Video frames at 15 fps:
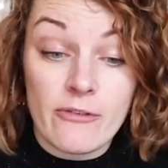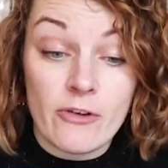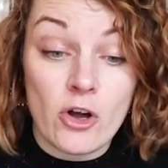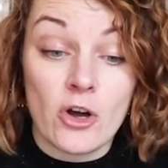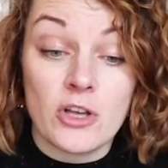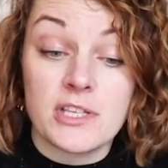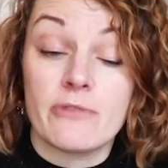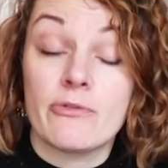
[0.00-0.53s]
I've
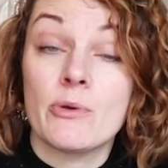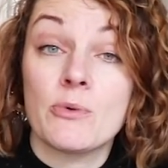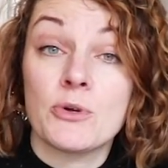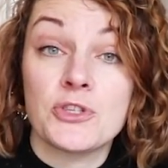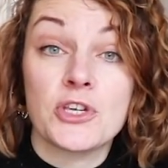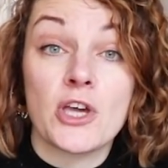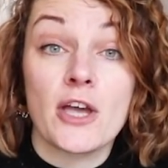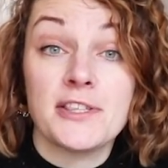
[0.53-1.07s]
got, if we
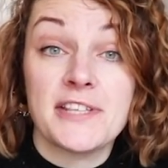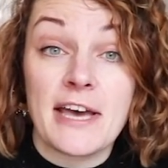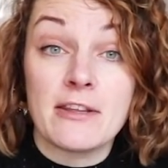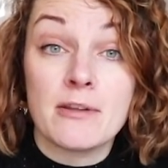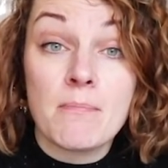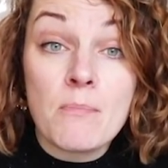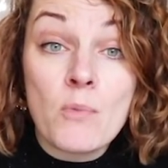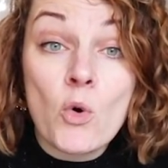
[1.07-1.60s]
want to go
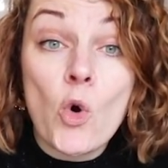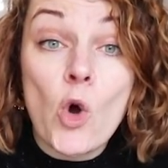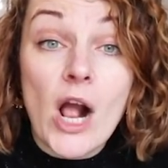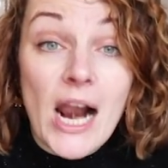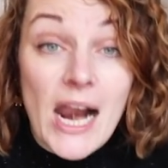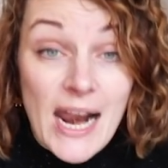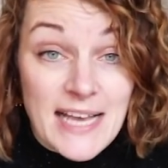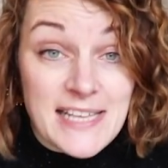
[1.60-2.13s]
down the more
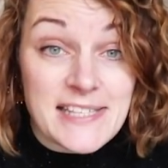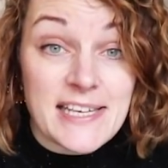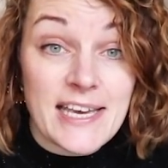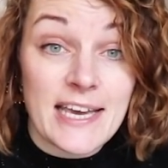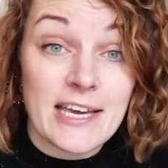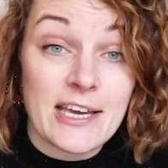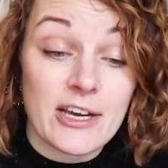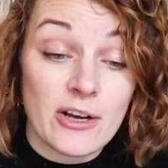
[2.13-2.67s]

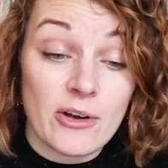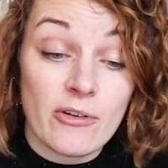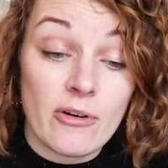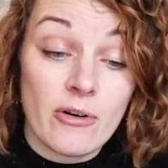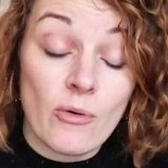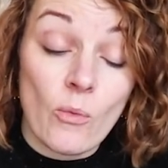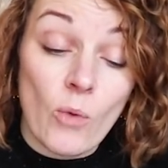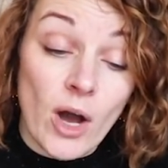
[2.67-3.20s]
classic
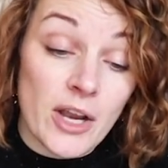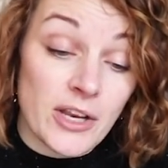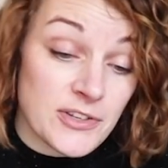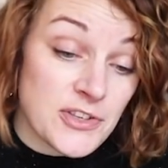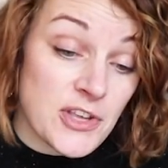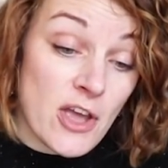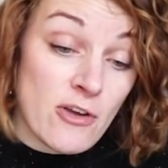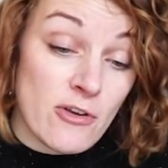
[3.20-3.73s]
one,
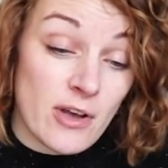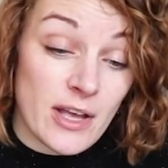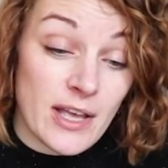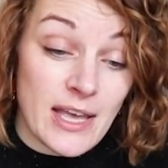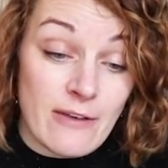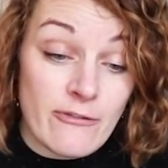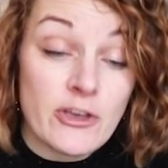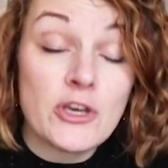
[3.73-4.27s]
so
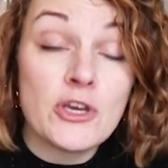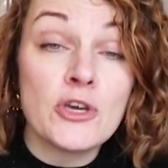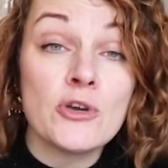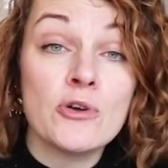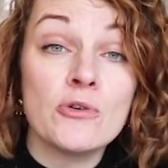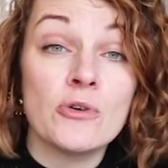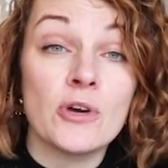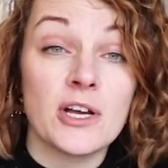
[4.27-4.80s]
if
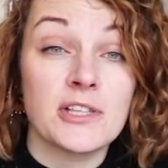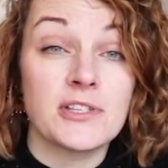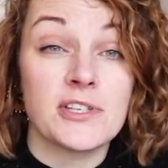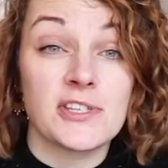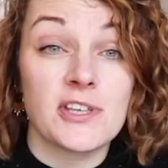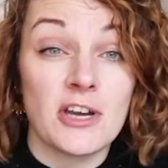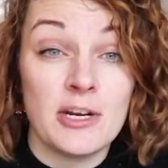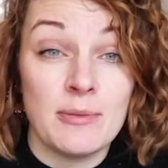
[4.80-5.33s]
you are
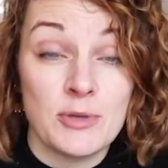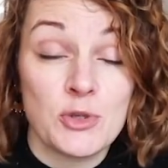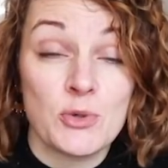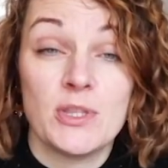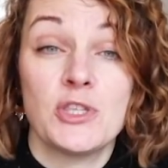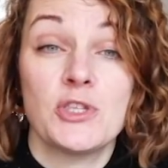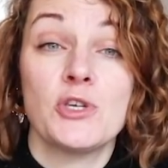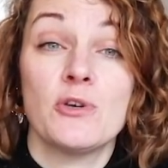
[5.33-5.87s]
deciding
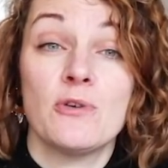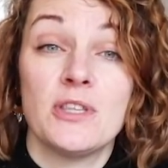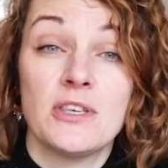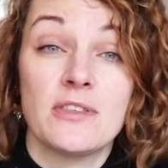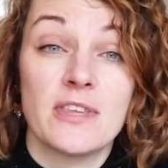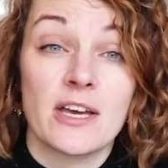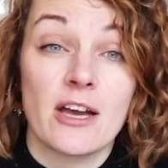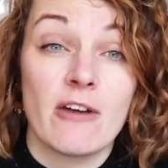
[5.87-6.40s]
between the two and
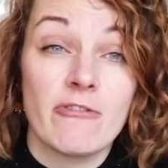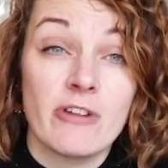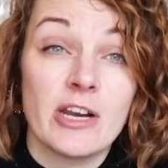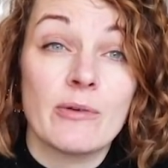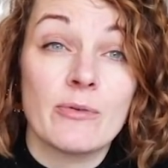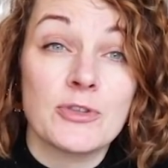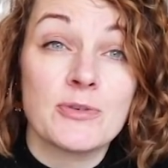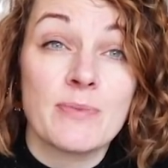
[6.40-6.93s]
you think I
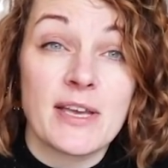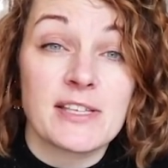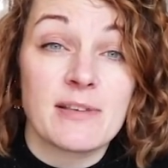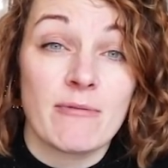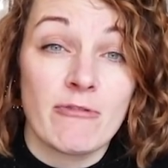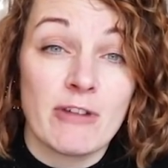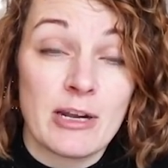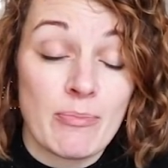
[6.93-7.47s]
really want to make
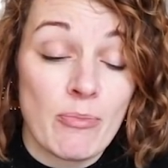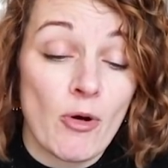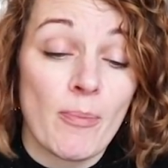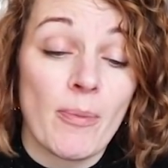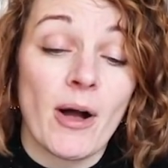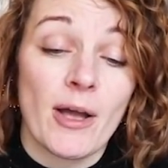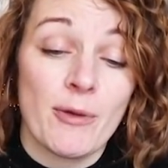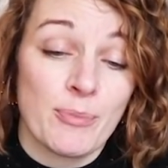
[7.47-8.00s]
something really
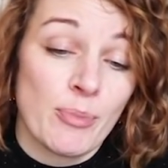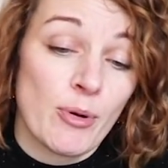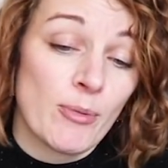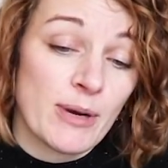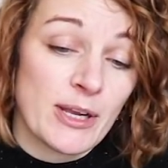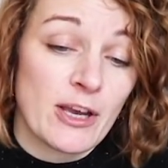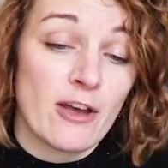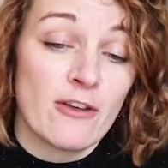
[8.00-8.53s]
proper, I'd
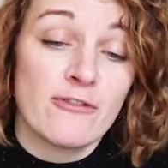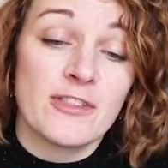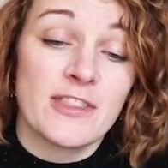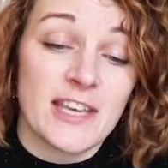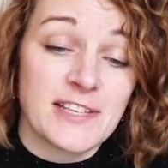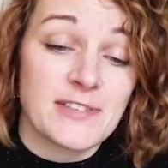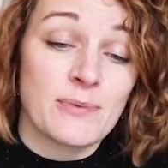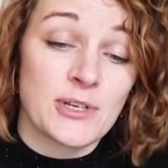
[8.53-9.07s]
probably go for
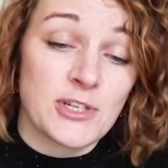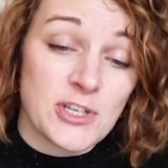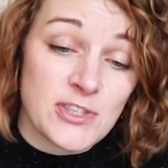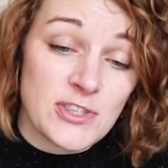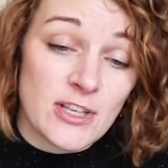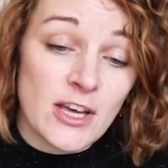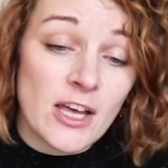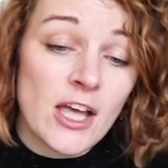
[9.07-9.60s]
this, which
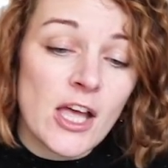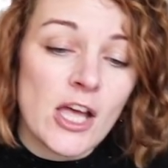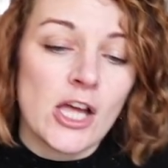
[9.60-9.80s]
is the